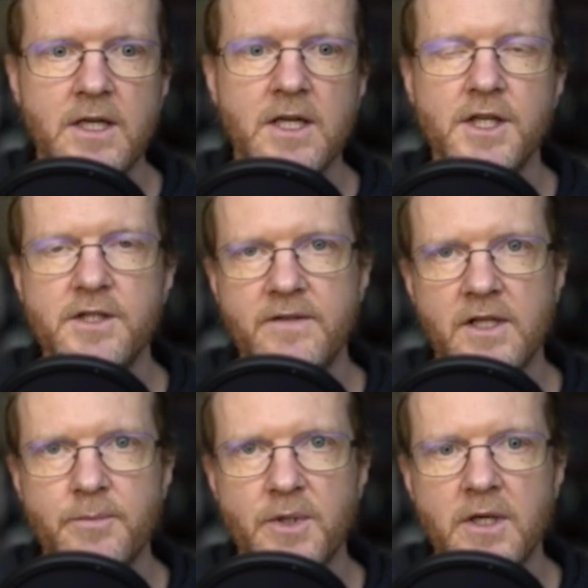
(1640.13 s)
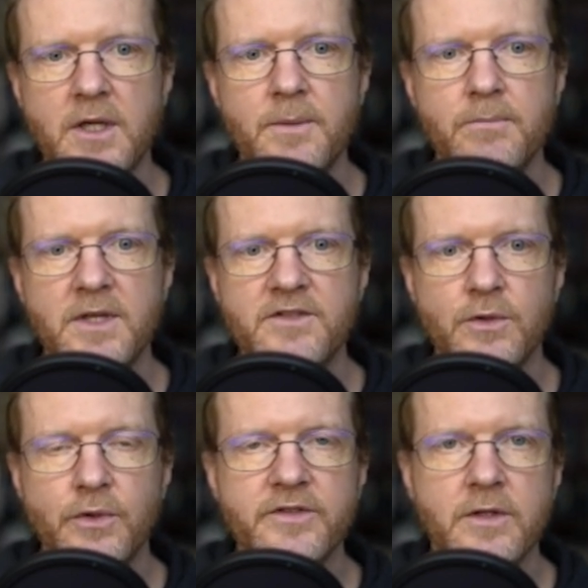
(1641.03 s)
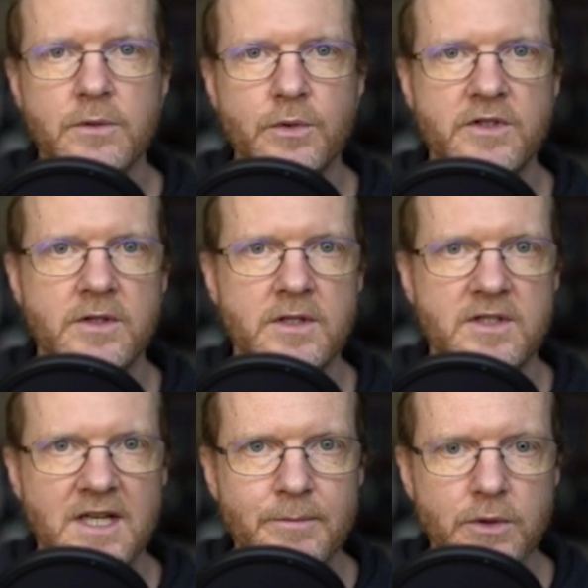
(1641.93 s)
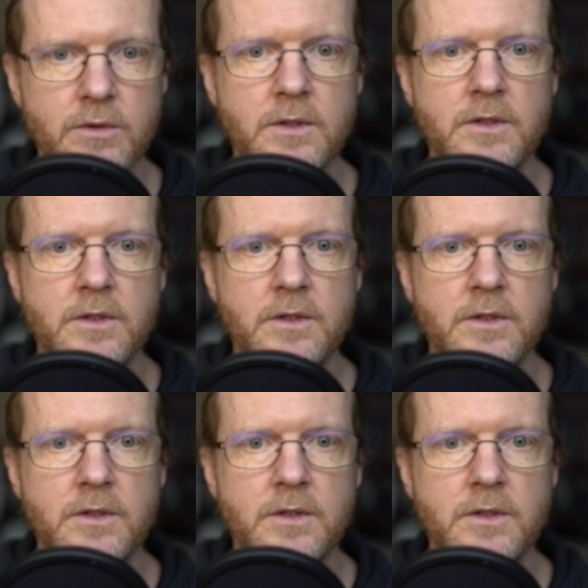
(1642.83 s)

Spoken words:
a developer must also look to the double